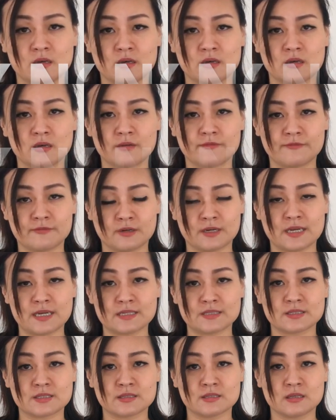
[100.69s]
afraid
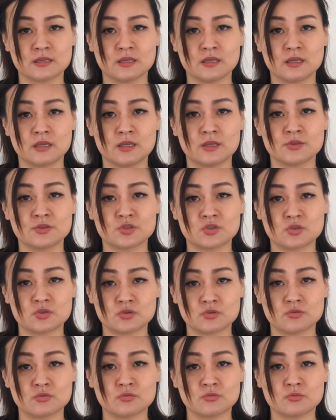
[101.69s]

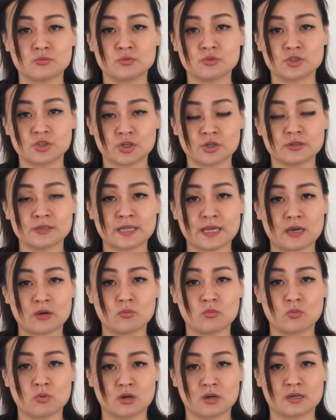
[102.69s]
to turn down
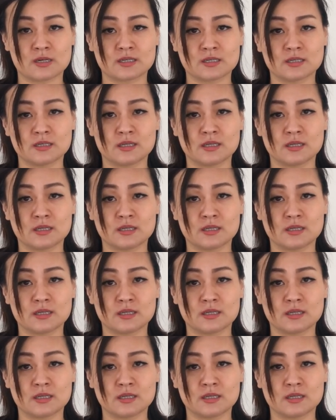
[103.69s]
work